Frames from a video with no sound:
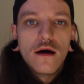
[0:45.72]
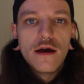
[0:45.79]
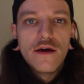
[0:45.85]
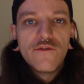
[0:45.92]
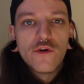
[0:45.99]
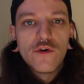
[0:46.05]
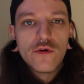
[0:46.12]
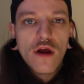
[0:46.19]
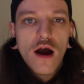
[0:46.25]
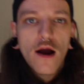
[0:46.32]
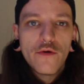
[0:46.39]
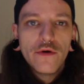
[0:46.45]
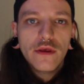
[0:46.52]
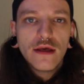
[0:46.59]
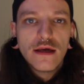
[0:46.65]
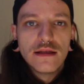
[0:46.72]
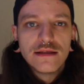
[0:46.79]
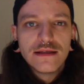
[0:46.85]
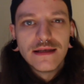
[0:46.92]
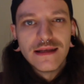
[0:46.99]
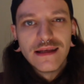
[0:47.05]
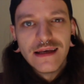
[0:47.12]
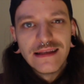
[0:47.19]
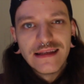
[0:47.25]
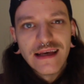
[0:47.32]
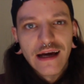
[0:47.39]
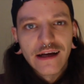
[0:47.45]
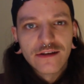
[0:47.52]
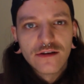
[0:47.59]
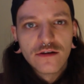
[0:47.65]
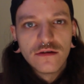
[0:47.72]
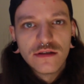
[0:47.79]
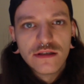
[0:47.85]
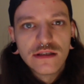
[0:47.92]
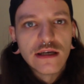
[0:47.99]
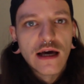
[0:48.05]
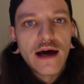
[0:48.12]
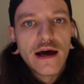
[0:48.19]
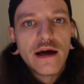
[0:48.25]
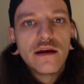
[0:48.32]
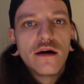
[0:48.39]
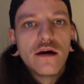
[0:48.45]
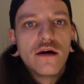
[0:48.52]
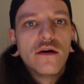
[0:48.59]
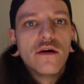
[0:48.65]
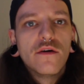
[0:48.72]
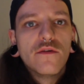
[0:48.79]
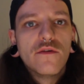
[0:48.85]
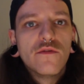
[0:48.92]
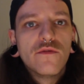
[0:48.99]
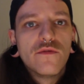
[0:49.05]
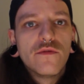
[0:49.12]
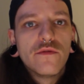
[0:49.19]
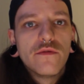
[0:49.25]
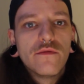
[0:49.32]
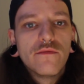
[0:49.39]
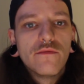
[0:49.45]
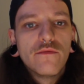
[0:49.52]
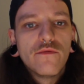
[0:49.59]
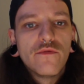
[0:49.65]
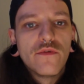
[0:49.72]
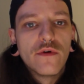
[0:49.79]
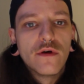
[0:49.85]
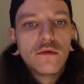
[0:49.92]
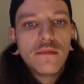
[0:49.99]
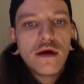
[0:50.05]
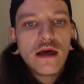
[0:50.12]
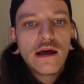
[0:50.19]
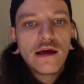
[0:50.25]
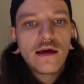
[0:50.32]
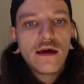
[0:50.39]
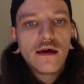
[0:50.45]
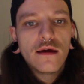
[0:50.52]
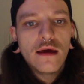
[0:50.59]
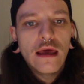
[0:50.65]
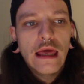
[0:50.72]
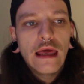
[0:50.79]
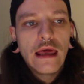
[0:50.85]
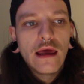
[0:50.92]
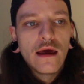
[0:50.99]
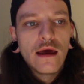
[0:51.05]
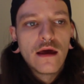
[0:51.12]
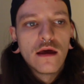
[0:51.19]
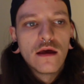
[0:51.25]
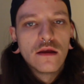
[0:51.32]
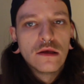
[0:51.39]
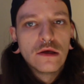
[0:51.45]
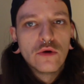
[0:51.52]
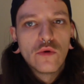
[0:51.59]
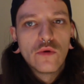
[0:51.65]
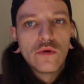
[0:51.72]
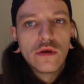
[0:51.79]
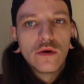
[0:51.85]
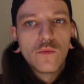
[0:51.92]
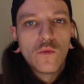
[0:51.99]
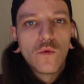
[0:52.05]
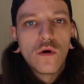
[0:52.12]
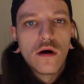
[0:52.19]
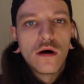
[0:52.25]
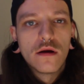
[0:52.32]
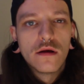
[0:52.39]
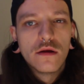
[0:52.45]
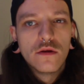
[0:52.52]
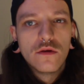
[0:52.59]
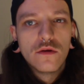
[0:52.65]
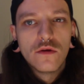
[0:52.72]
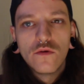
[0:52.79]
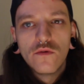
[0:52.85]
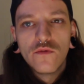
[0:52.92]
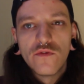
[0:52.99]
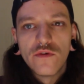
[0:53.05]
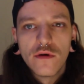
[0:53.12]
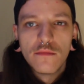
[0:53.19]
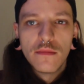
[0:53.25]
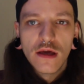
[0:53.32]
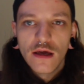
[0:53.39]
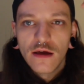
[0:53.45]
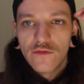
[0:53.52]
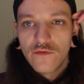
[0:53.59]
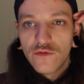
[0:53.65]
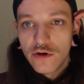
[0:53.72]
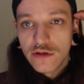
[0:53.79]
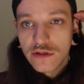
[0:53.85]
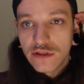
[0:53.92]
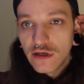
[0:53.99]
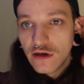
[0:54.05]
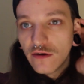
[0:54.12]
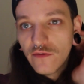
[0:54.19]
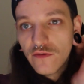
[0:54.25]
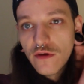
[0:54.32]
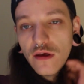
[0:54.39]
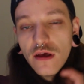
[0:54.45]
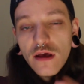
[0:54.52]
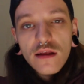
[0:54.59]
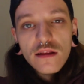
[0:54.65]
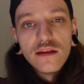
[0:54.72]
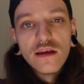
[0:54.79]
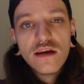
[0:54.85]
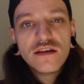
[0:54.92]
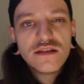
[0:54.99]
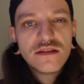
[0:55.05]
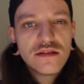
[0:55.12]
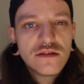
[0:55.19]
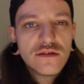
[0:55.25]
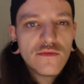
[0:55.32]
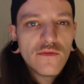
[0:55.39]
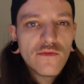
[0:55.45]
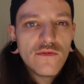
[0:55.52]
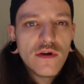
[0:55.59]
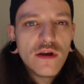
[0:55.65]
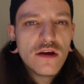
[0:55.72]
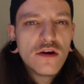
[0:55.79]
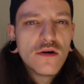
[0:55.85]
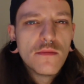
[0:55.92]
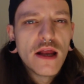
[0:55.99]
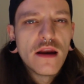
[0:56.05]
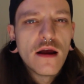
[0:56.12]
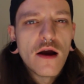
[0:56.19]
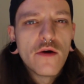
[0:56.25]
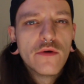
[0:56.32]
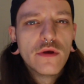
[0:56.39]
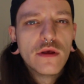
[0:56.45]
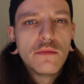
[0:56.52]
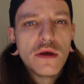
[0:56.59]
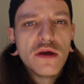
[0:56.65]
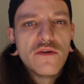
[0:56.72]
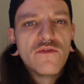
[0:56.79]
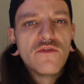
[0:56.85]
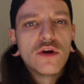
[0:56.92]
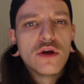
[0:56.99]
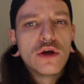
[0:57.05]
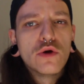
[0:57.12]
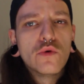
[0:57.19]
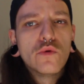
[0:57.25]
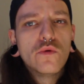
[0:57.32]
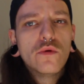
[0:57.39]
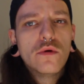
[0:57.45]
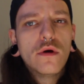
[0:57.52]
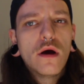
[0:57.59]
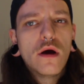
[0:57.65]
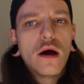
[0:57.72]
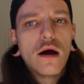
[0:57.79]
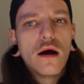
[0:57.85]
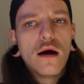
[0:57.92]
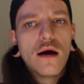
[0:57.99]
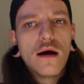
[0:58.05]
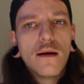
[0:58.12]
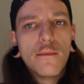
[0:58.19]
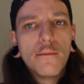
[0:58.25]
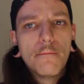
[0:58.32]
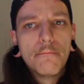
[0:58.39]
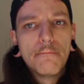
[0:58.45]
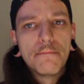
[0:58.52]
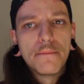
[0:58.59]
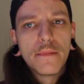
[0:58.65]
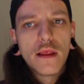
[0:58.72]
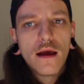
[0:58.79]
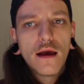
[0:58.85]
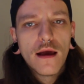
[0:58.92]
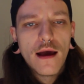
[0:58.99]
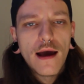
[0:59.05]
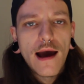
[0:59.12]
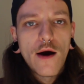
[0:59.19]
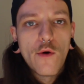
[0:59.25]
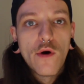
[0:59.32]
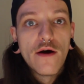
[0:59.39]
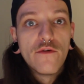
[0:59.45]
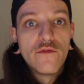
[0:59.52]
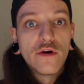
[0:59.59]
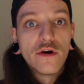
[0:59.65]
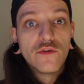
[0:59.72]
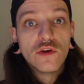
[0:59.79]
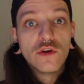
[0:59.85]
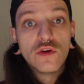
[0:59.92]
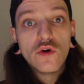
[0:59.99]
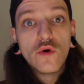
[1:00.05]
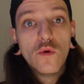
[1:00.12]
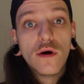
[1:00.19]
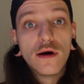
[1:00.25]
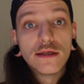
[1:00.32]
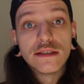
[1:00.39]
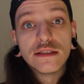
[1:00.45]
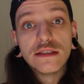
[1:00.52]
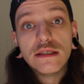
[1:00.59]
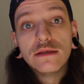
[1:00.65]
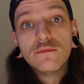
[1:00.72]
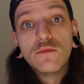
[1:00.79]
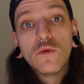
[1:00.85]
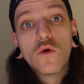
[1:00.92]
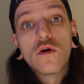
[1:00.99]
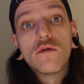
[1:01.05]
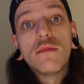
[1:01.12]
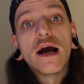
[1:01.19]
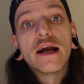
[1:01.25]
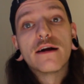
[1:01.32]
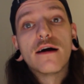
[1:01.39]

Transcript: If you're not really into the technical side of filmmaking and you don't really want to do filmmaking for yourself, this video might not really be for you. However, if you do want to see more of my